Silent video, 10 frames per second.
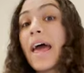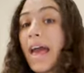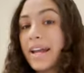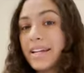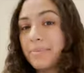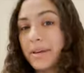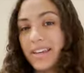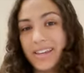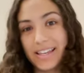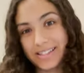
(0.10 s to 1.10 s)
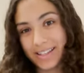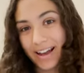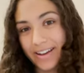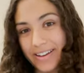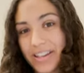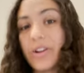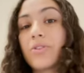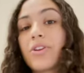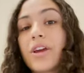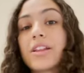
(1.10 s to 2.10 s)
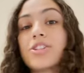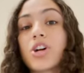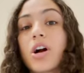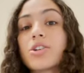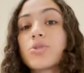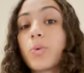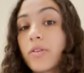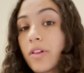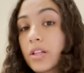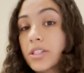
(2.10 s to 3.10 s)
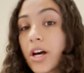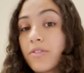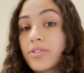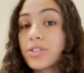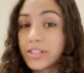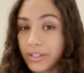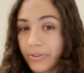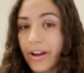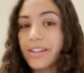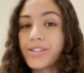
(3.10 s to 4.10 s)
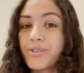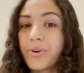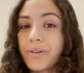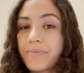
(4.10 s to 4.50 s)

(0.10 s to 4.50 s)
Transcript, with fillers: Hey DP, it's Kaya here with your Daily Charge. We have a lot to cover, so let's get right into it.